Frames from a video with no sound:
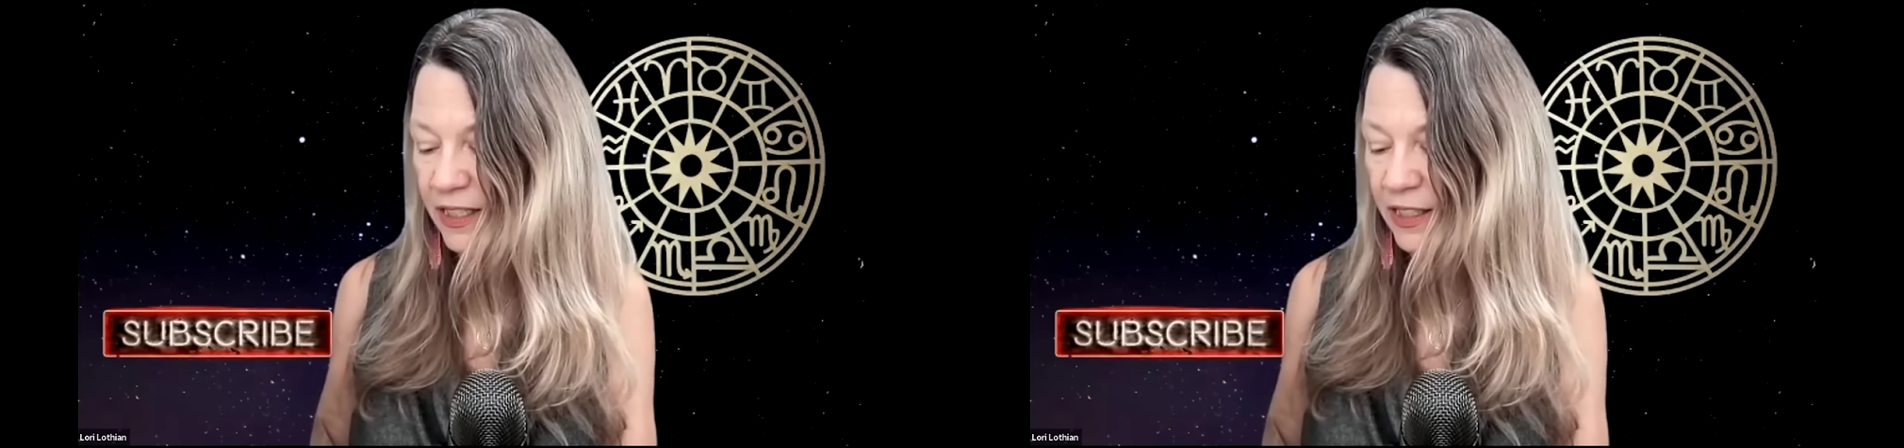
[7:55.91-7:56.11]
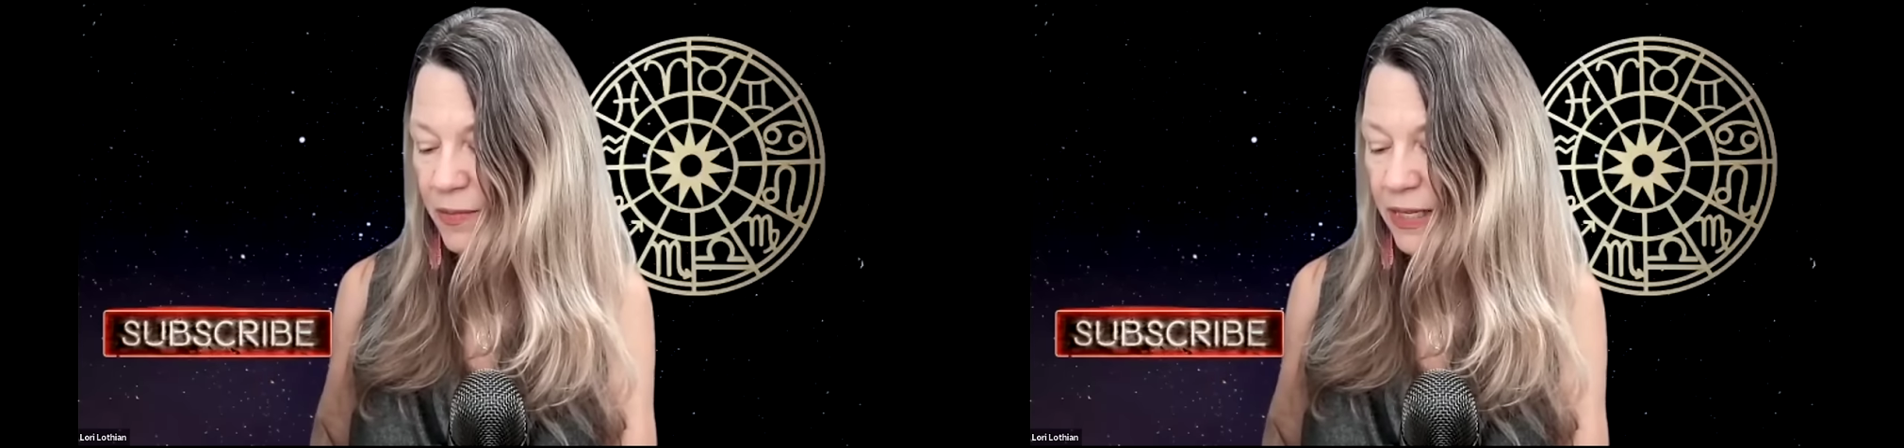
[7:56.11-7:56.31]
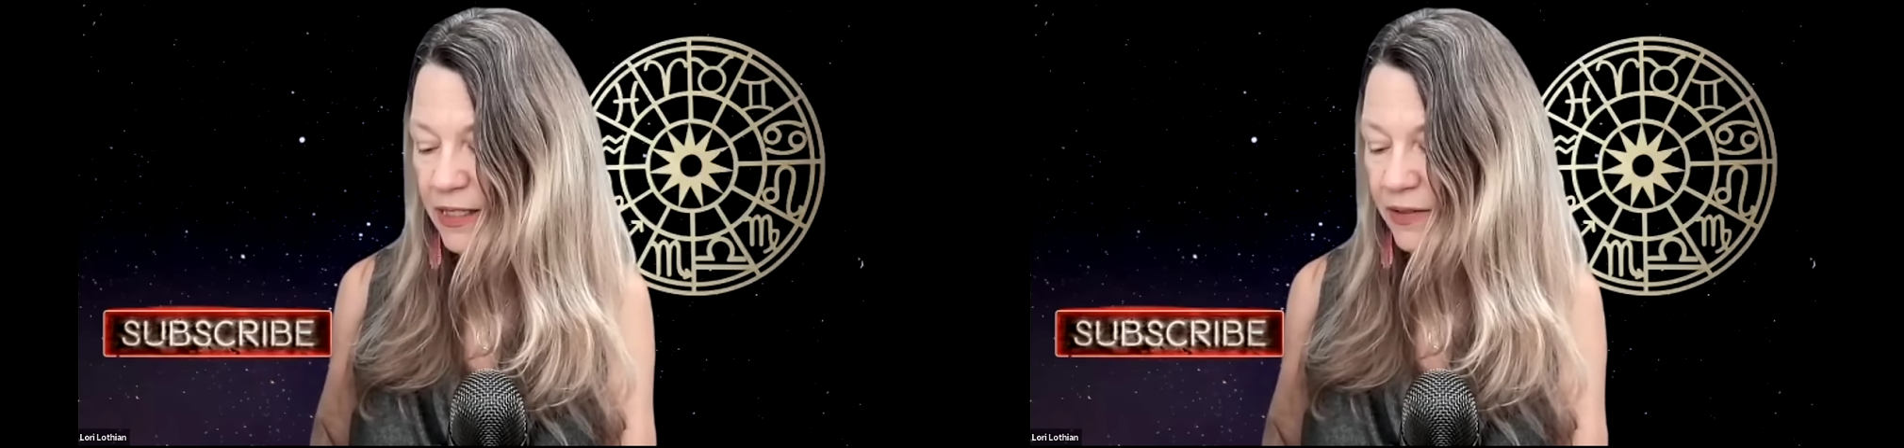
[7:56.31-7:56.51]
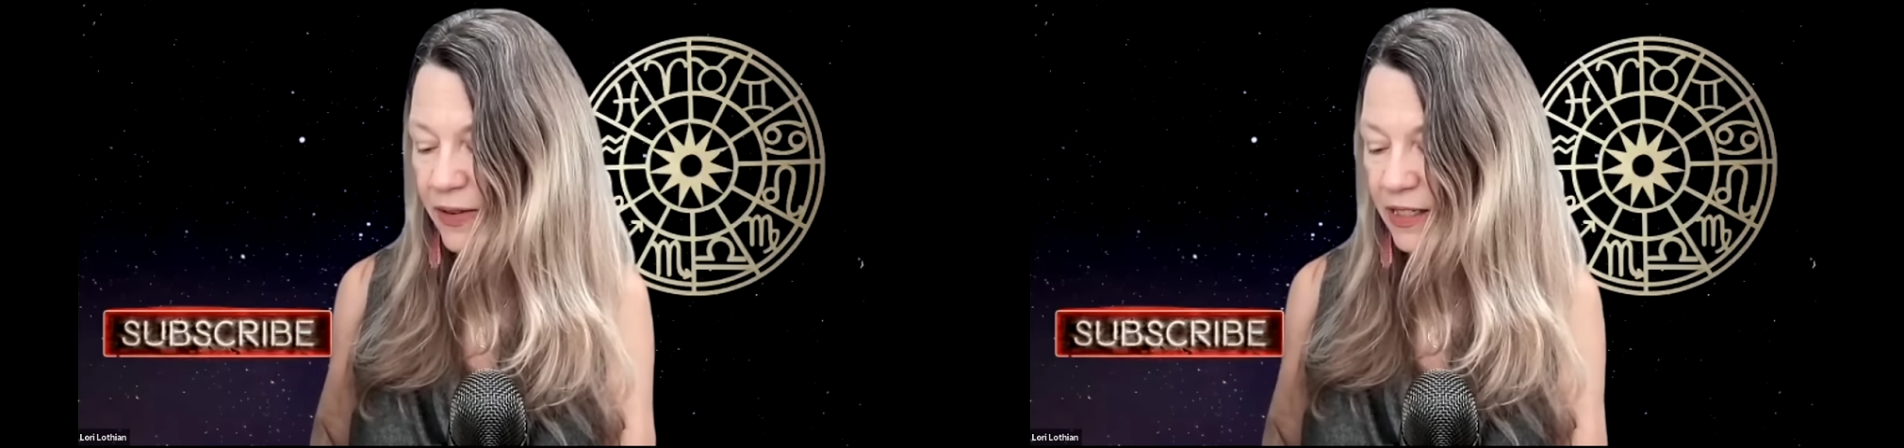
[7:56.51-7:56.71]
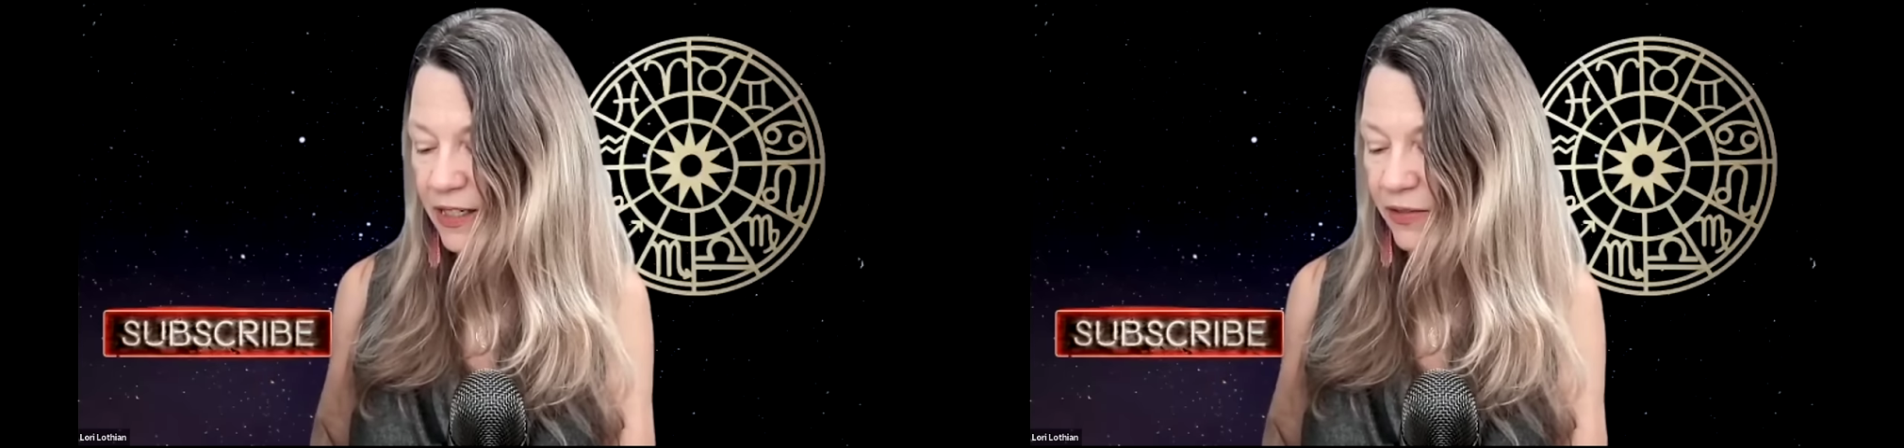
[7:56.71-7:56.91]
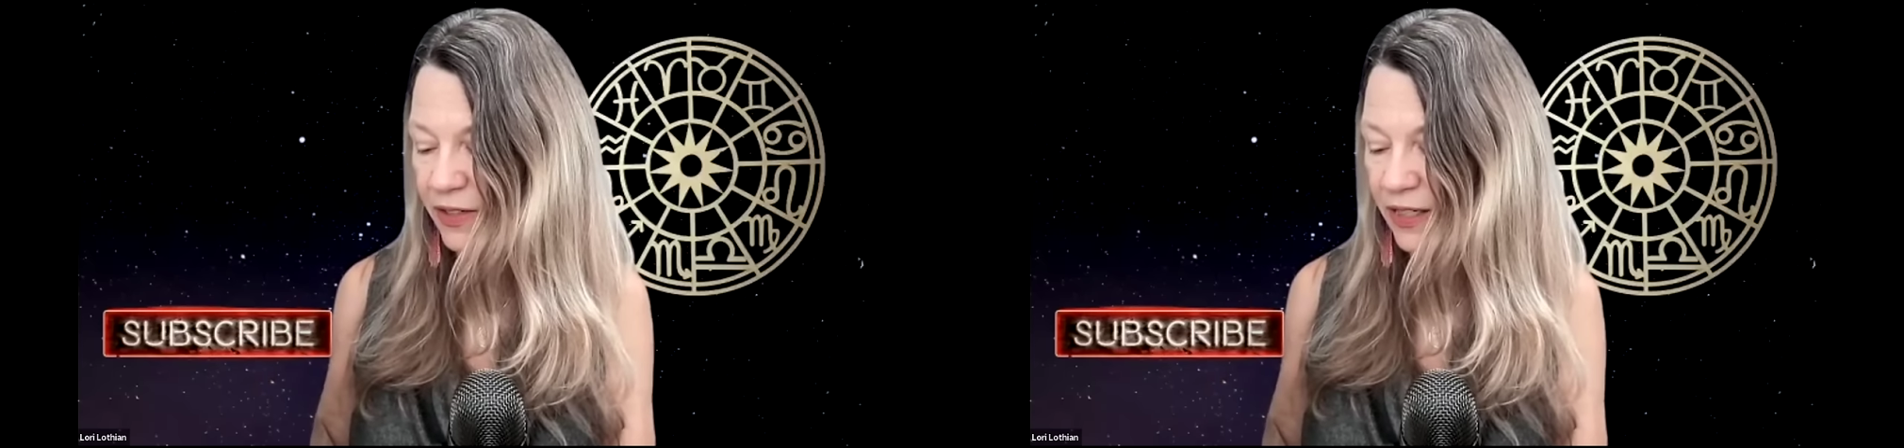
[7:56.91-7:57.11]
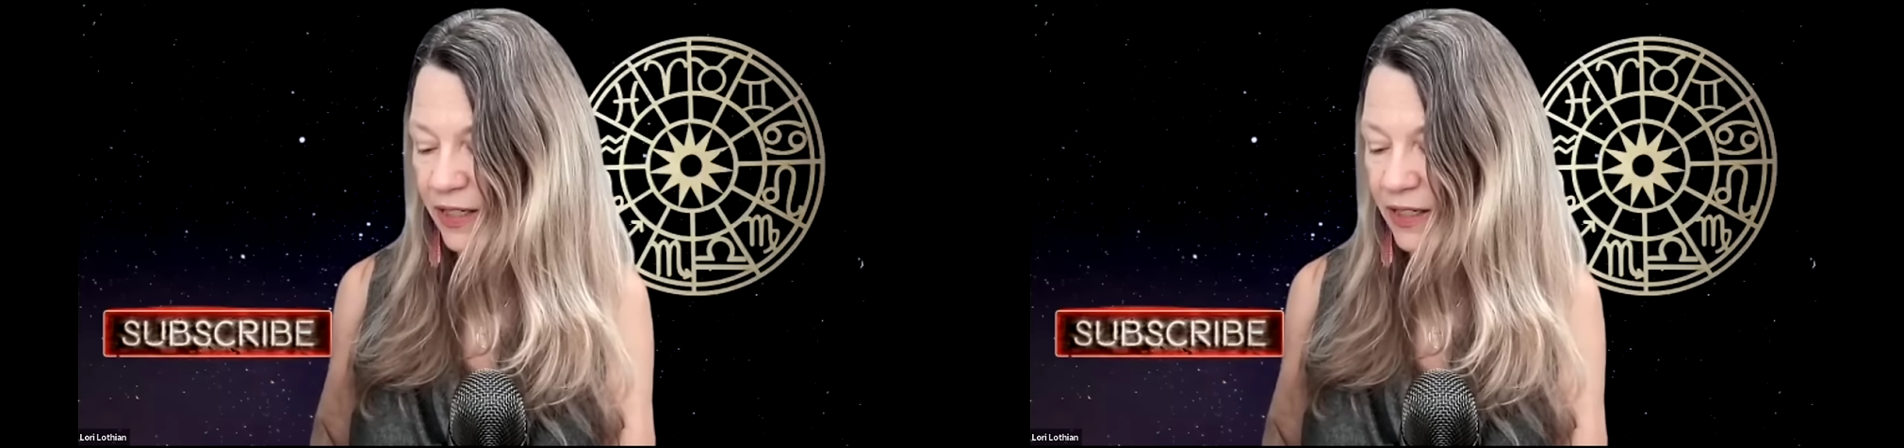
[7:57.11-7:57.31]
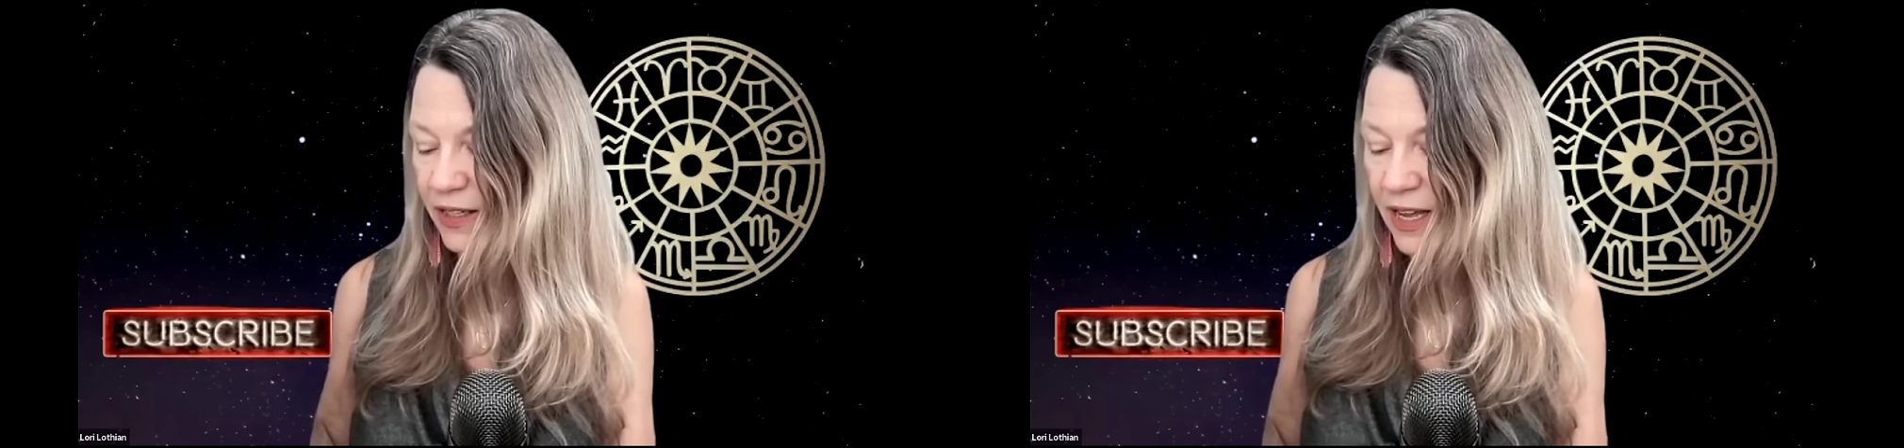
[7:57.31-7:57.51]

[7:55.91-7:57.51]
in the midst of activity